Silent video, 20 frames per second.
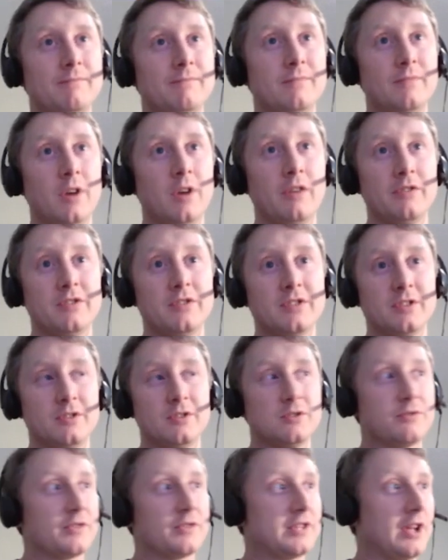Obviously
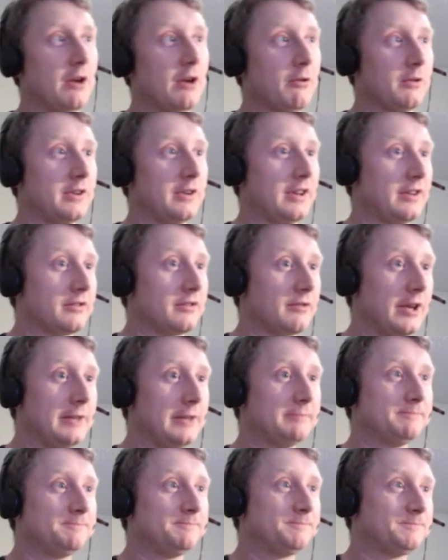used for tarot readings, right?
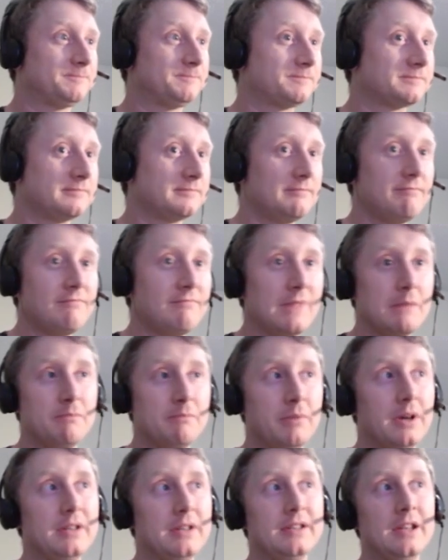
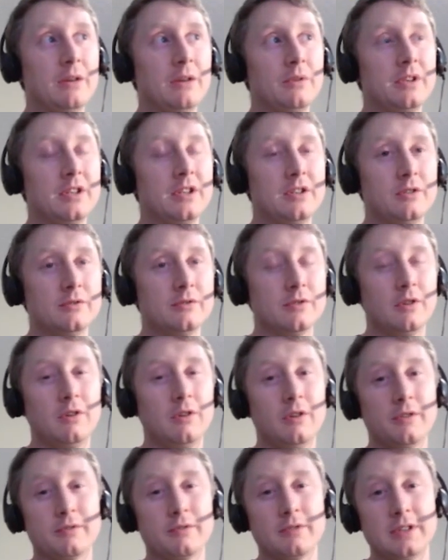But now we can use
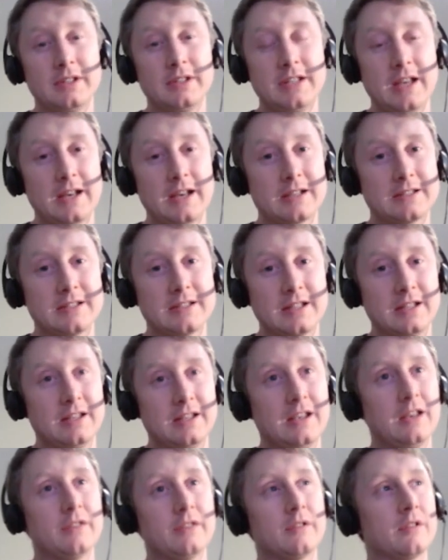all three decks
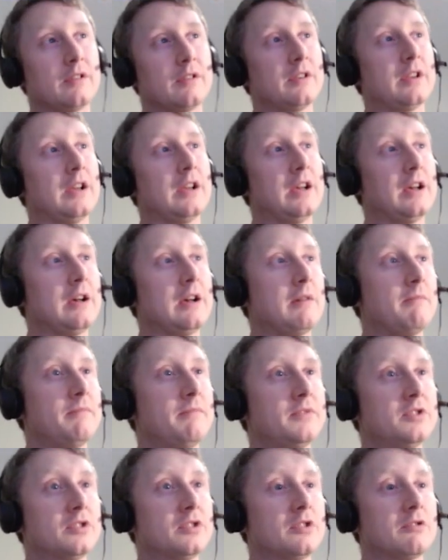together
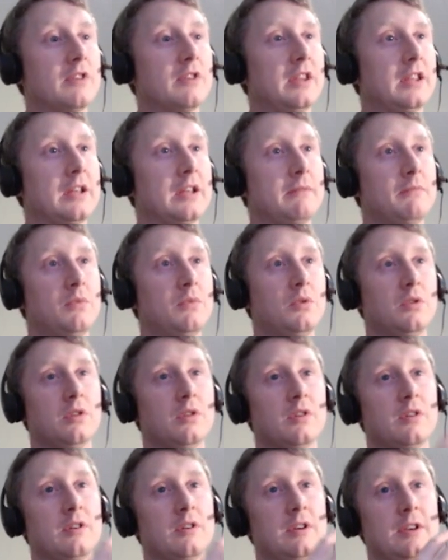to create like a
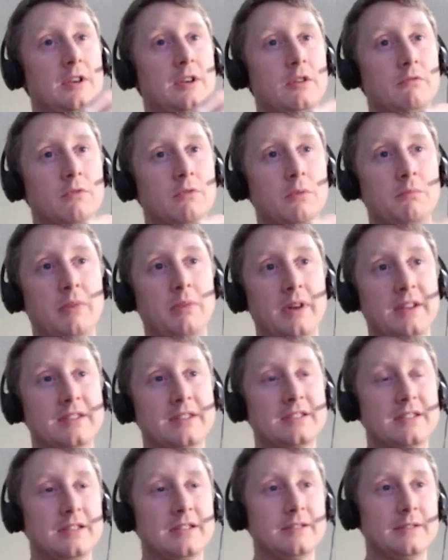more
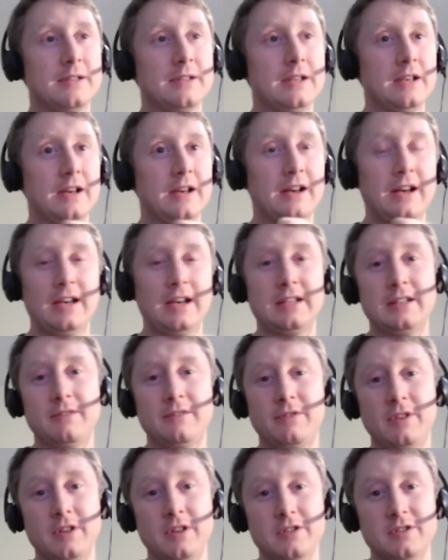robust, high
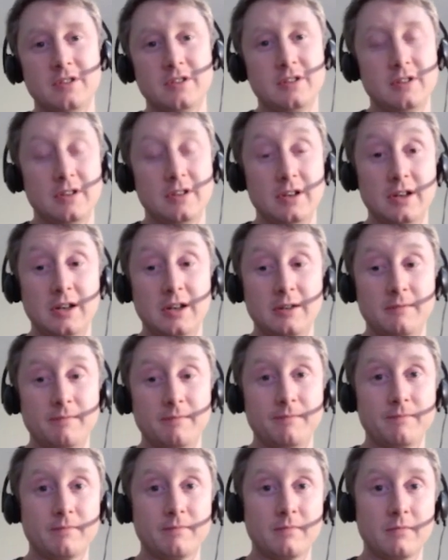definition
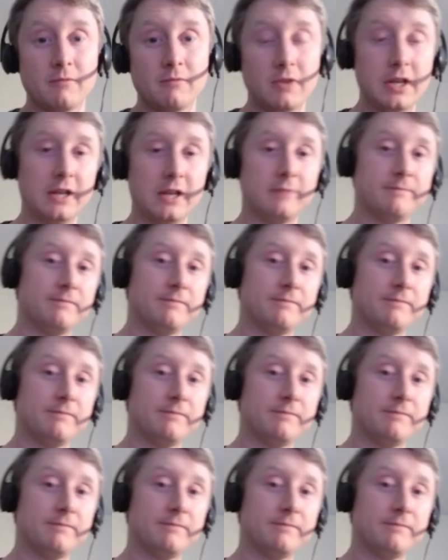reading.